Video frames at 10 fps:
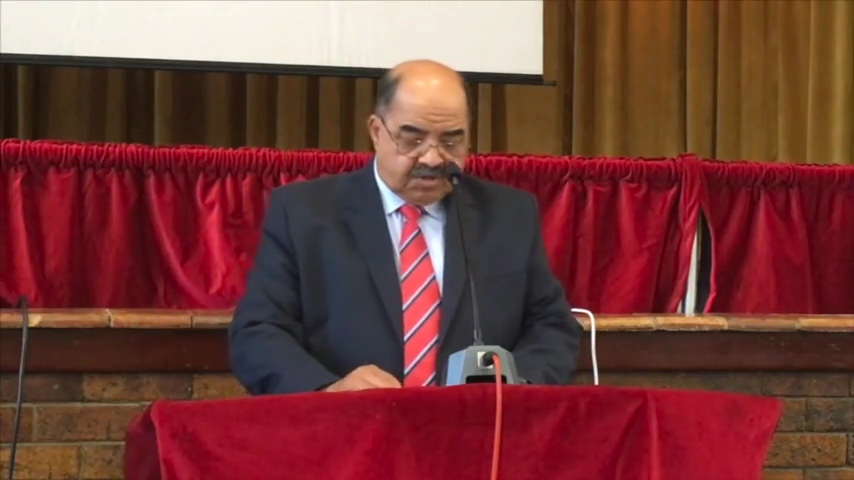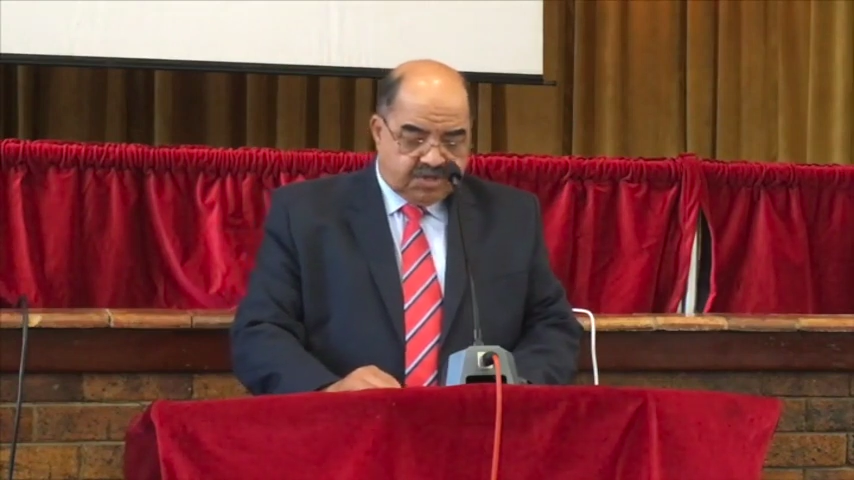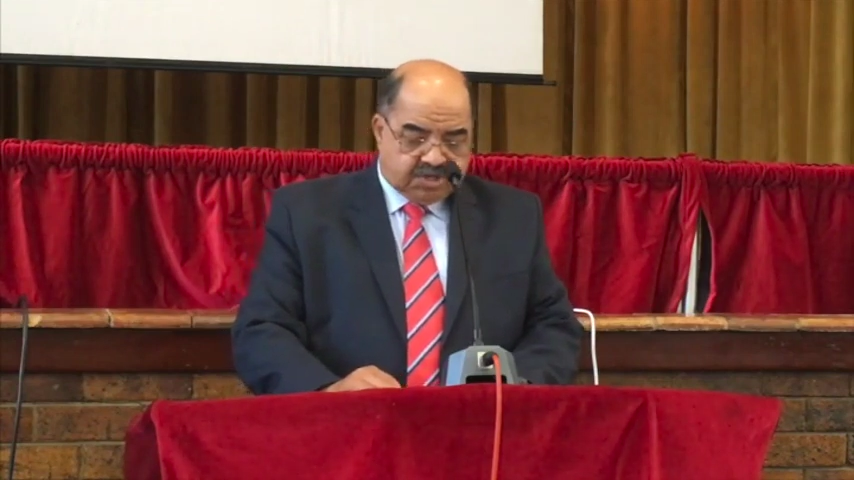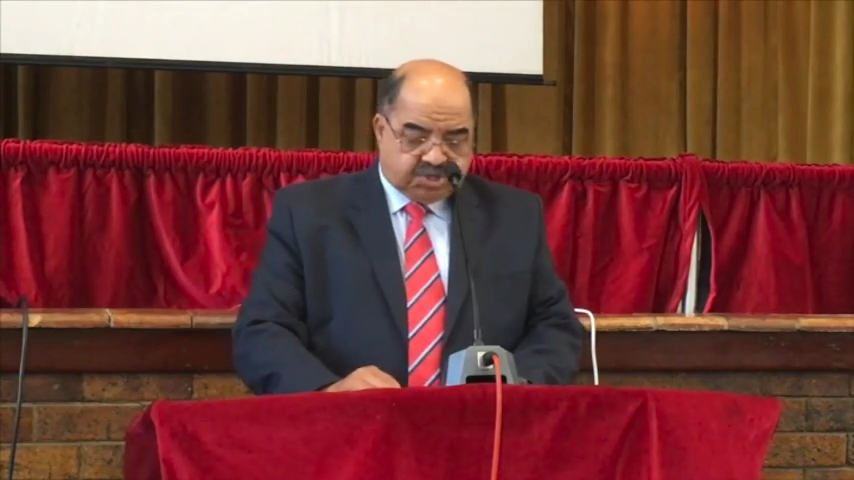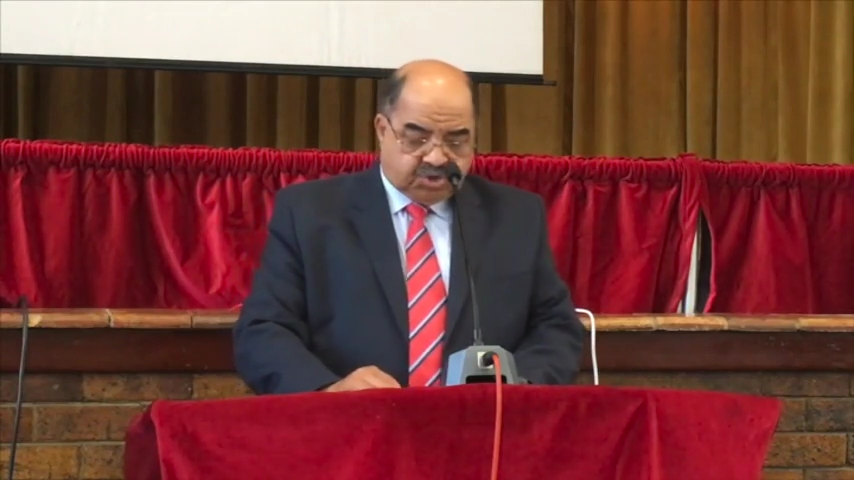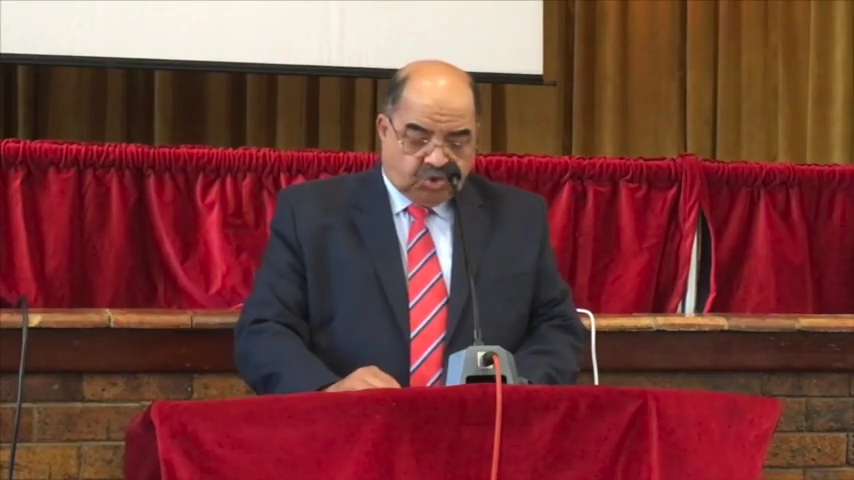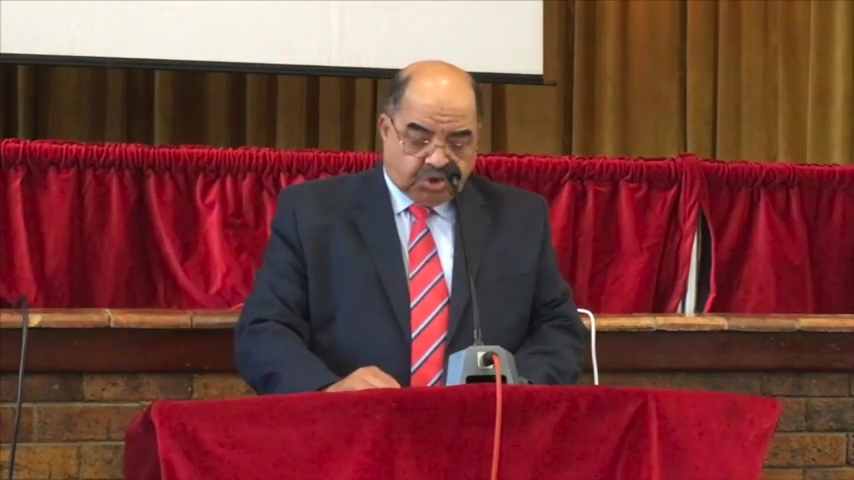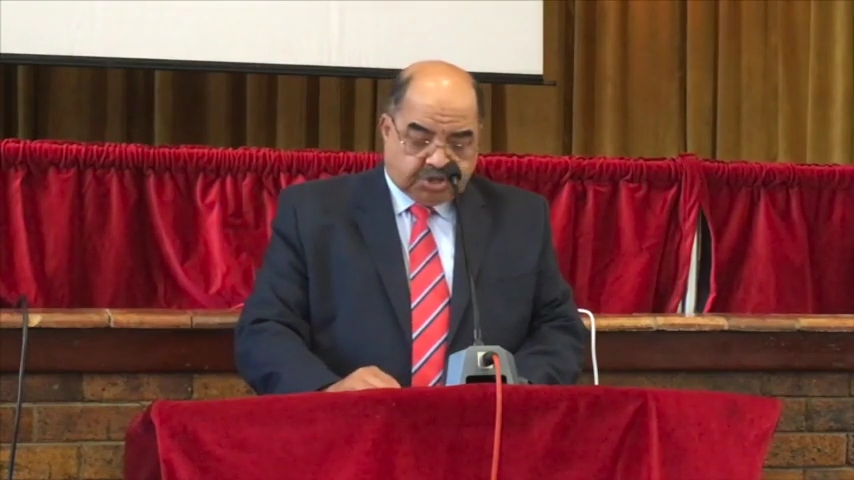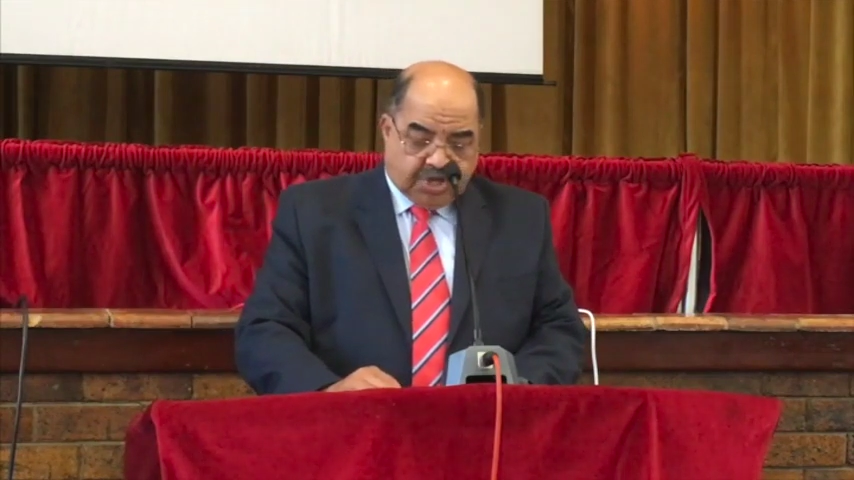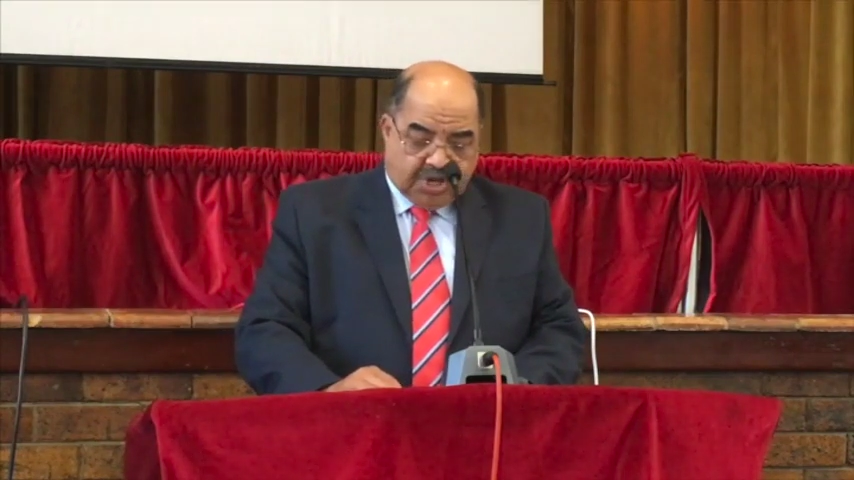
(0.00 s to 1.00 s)
This
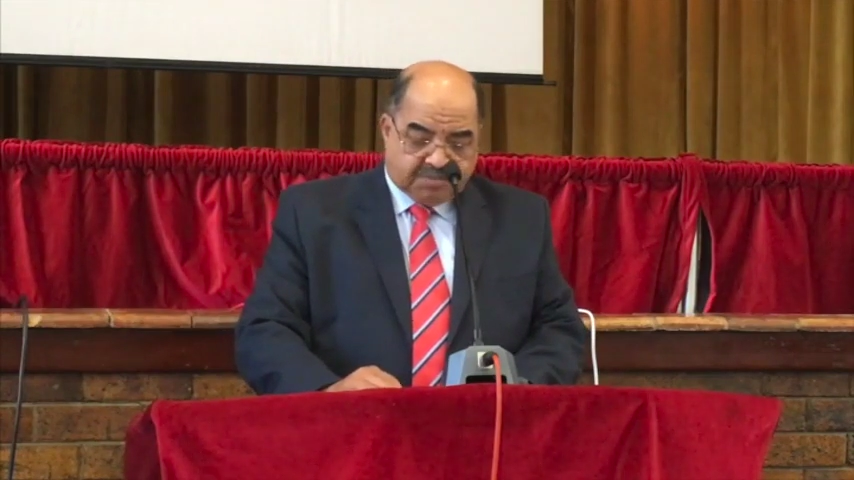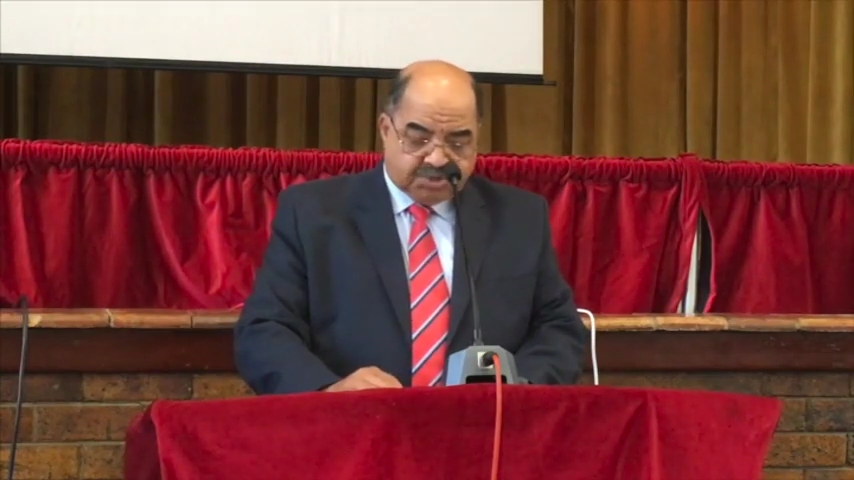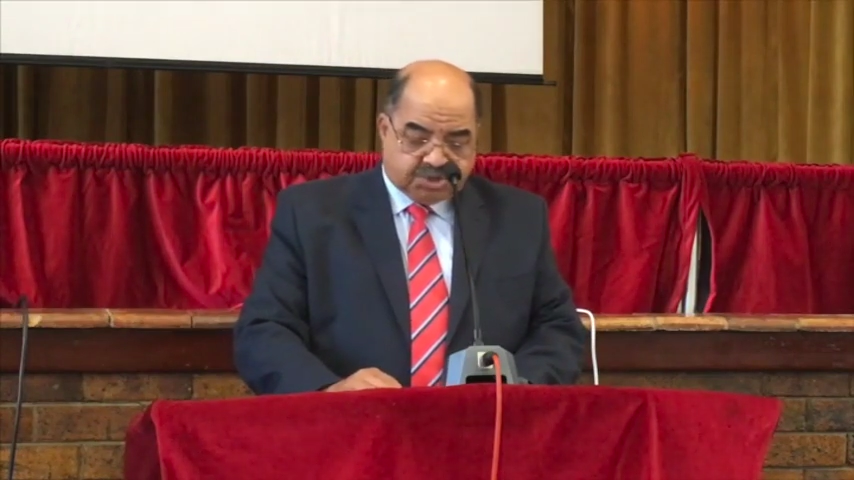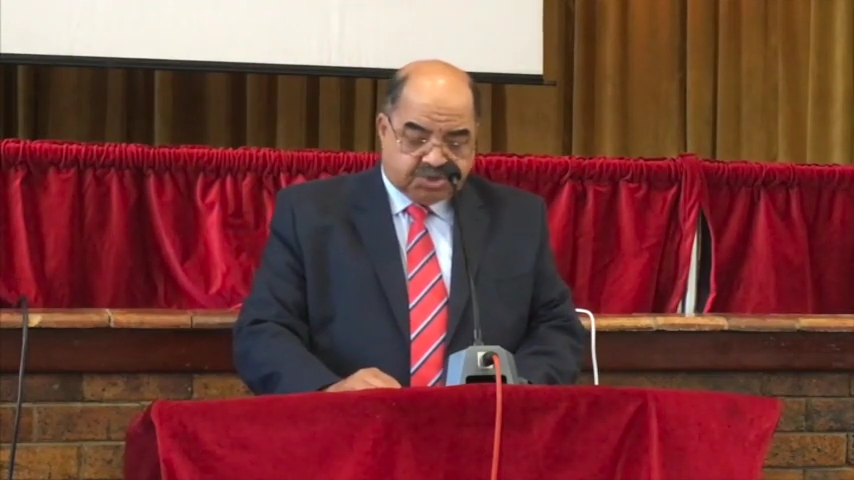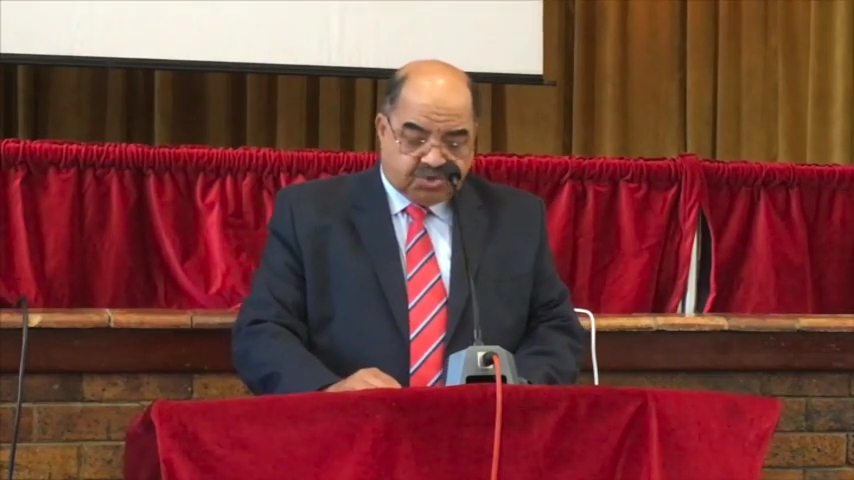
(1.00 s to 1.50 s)
thought comes